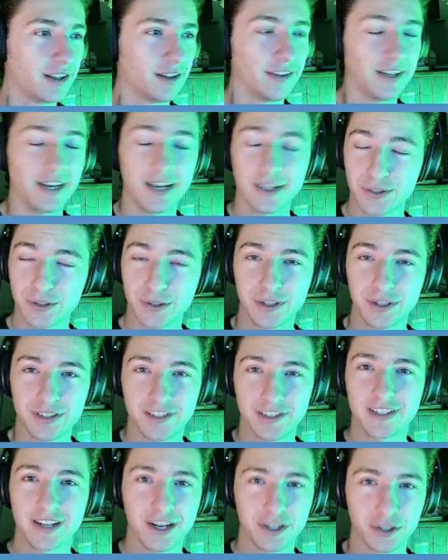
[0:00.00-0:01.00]
The answer is
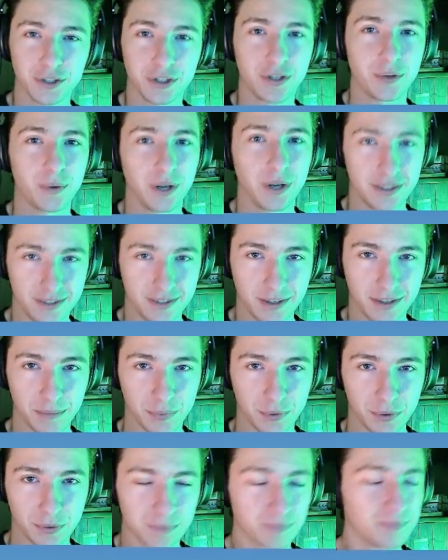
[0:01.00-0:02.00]
it's actually quite
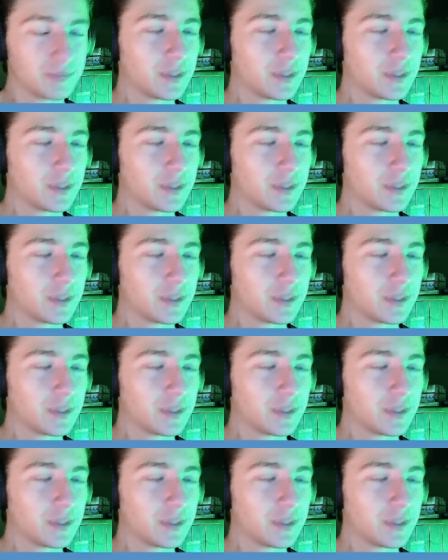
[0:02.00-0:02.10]
simple.